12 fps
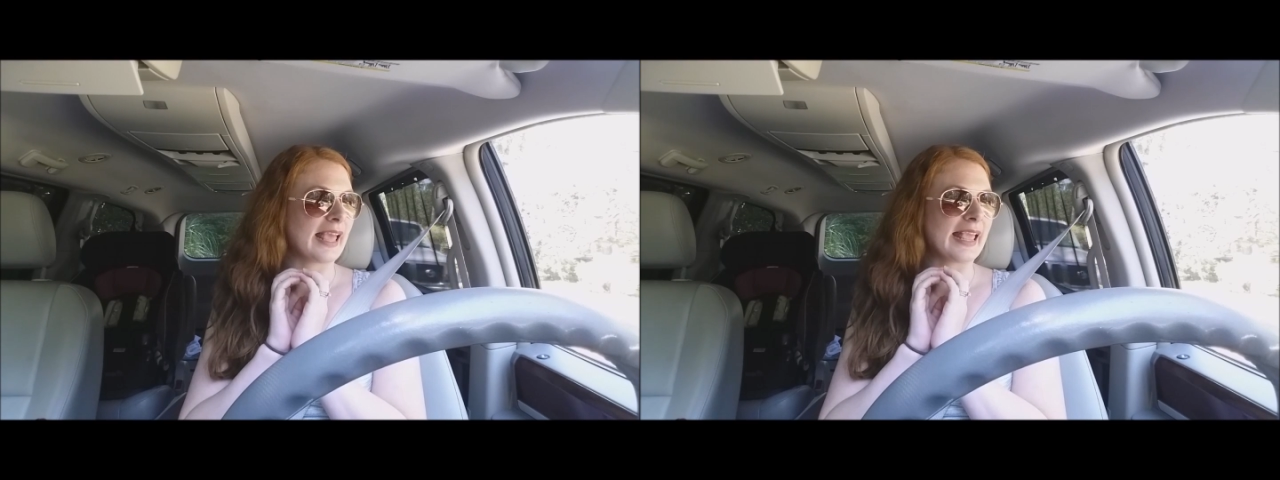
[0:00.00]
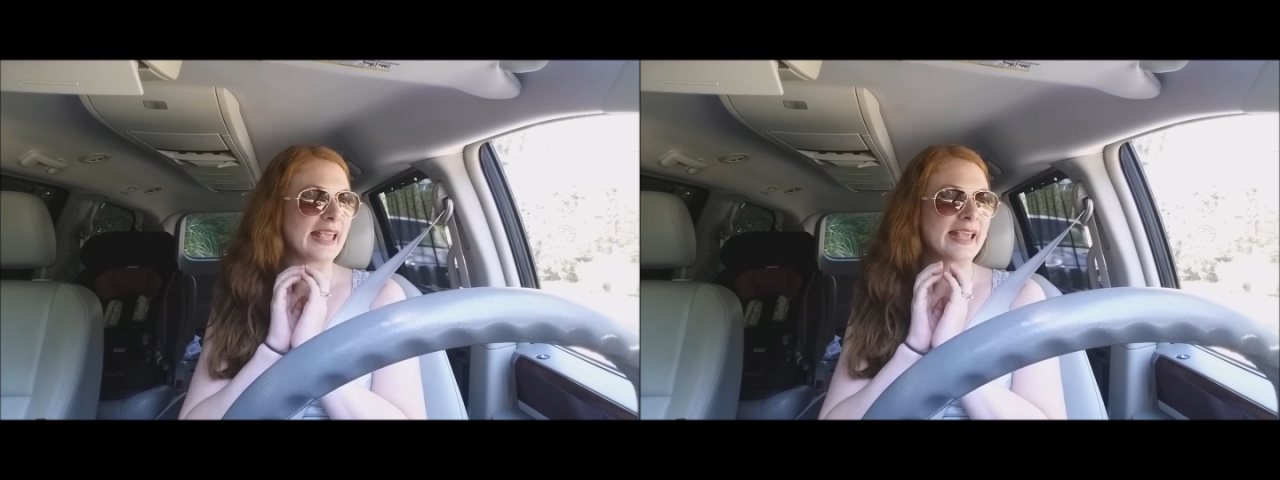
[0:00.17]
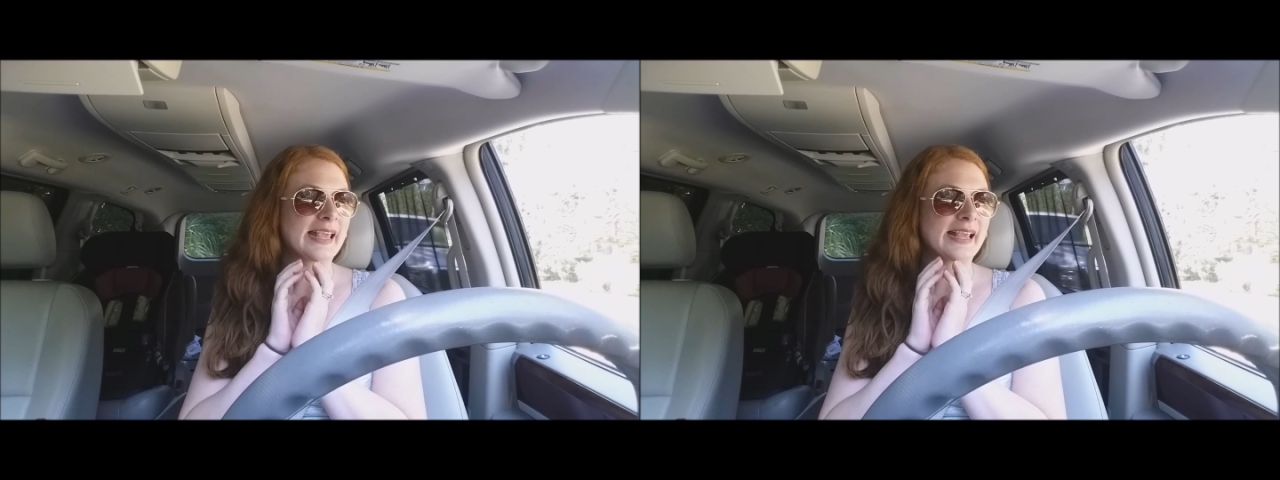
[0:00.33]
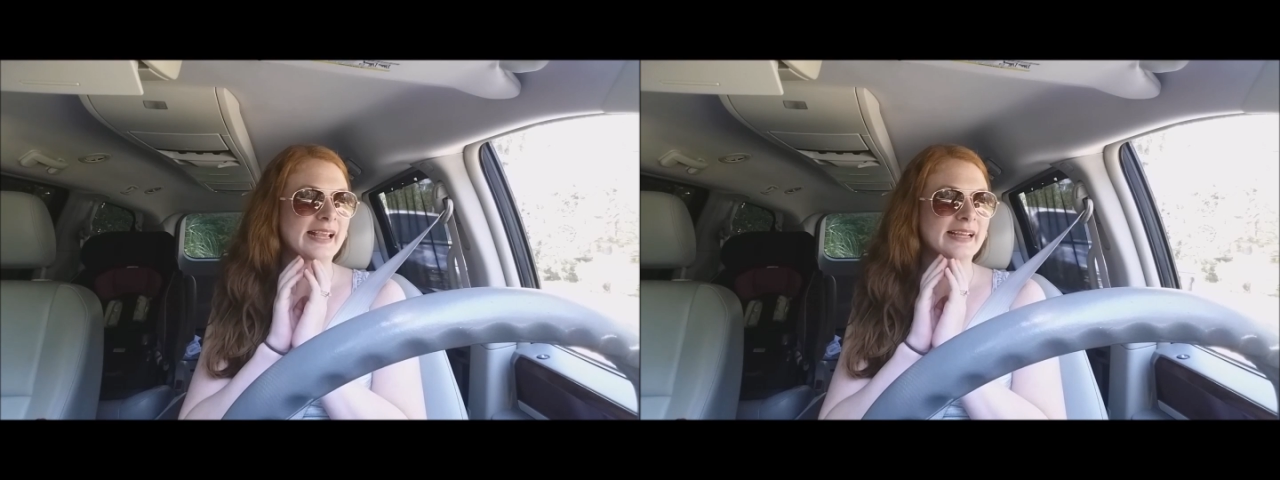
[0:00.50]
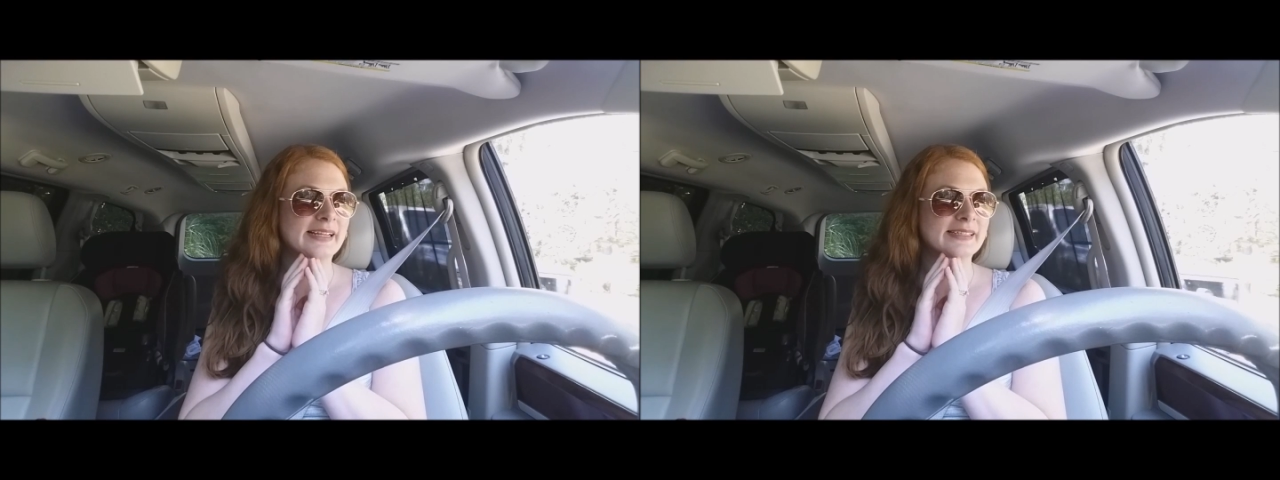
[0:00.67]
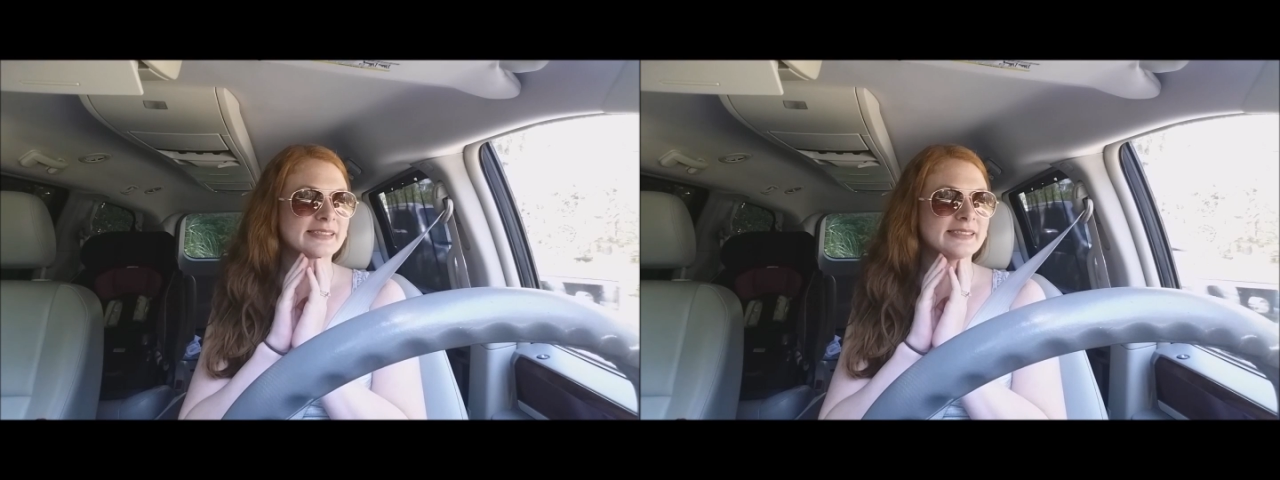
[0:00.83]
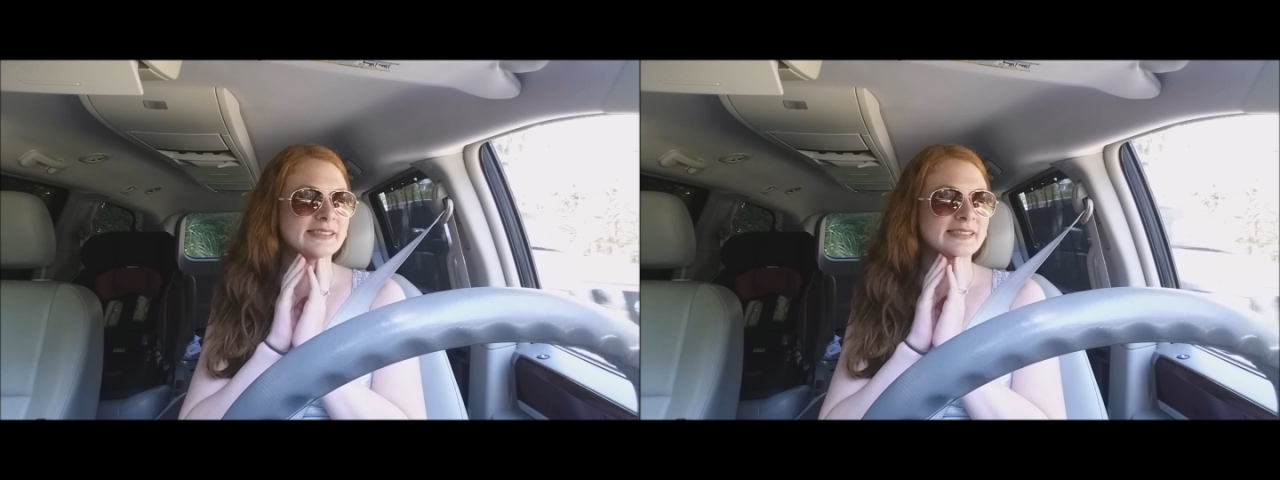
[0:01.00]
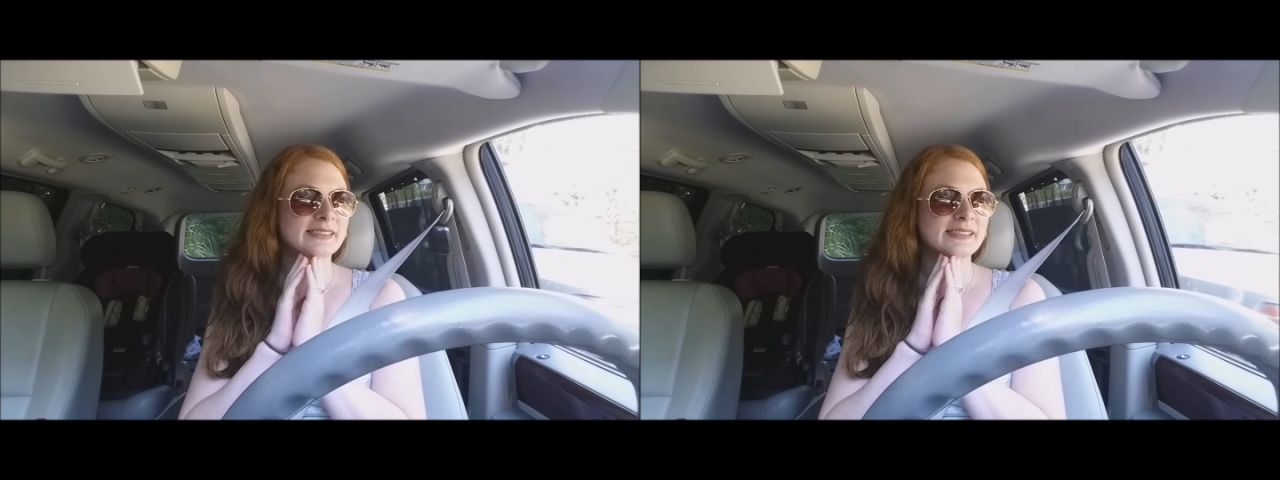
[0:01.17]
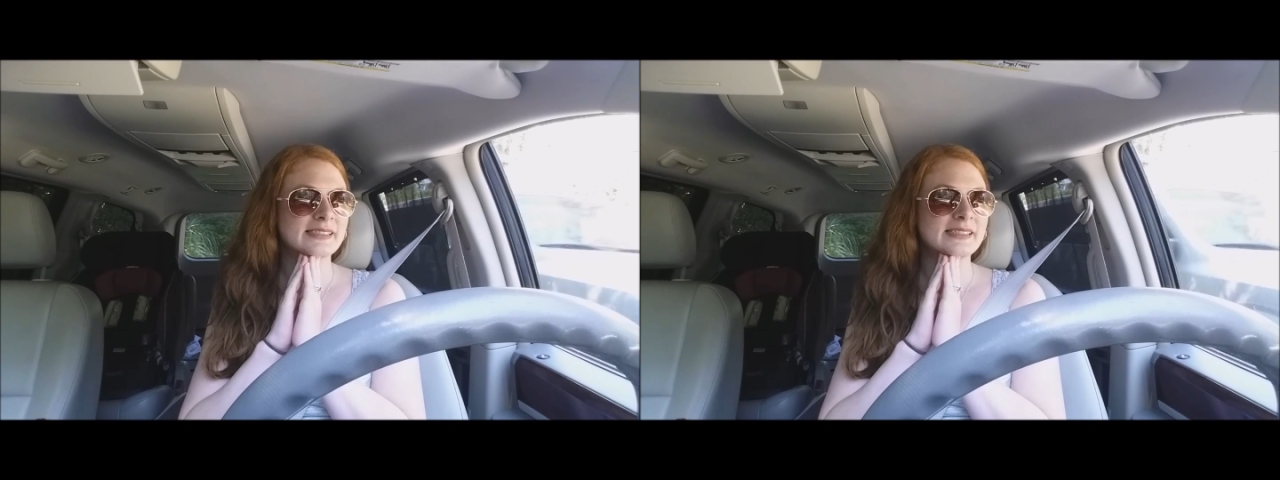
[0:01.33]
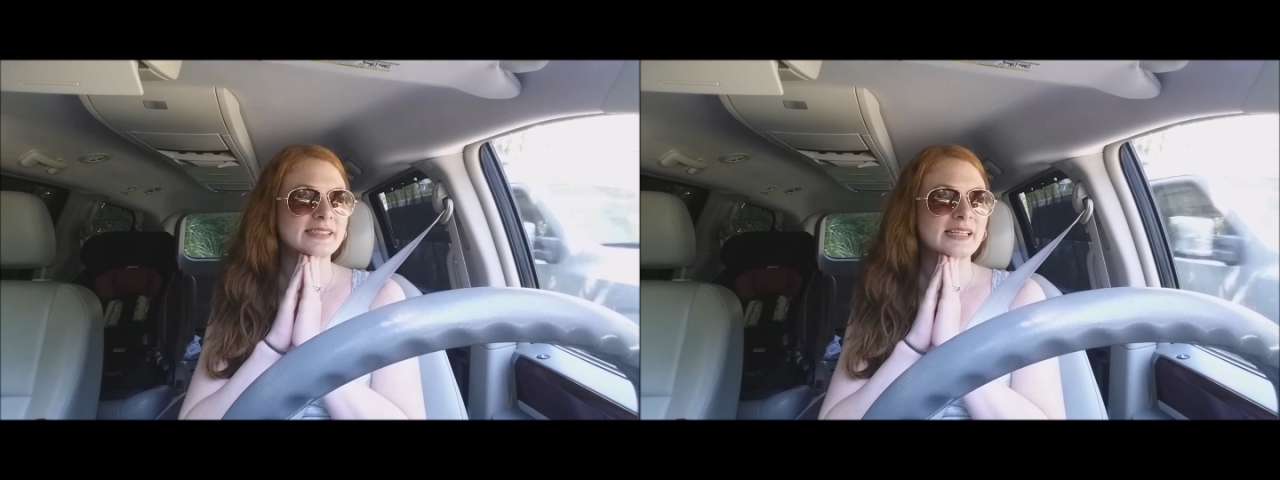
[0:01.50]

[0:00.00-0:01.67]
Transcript: And